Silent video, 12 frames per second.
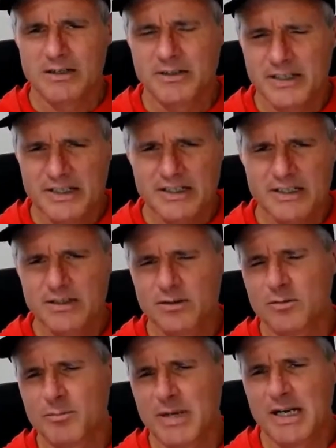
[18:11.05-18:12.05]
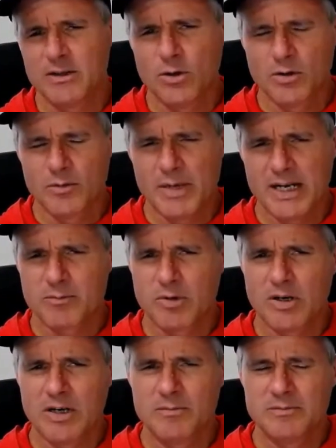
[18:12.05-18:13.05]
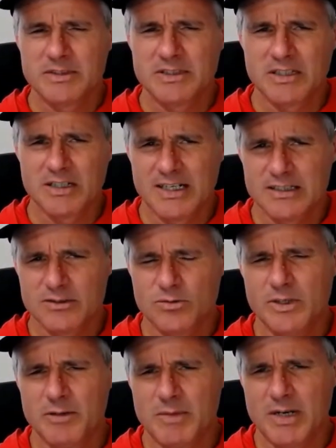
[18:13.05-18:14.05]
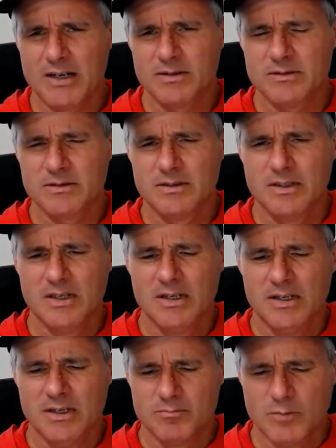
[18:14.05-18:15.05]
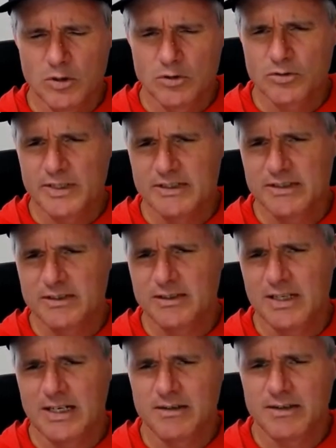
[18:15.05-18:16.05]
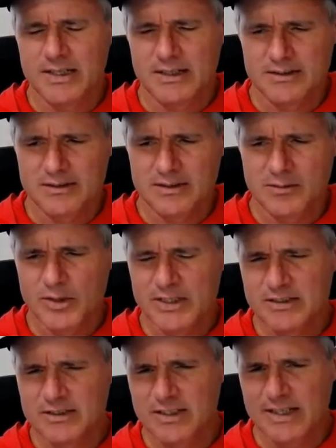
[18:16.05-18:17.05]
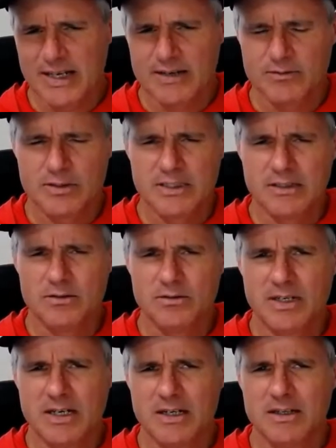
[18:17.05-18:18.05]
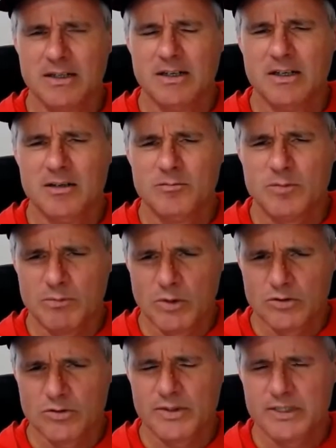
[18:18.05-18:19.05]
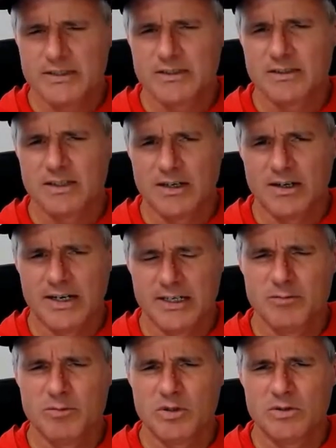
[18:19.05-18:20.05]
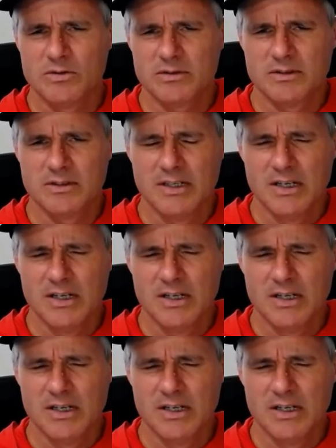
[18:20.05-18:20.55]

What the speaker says: knee or lower back problems in the last 20 miles. Most races allow that. Some races like Javelina do not, but most races allow hiking poles.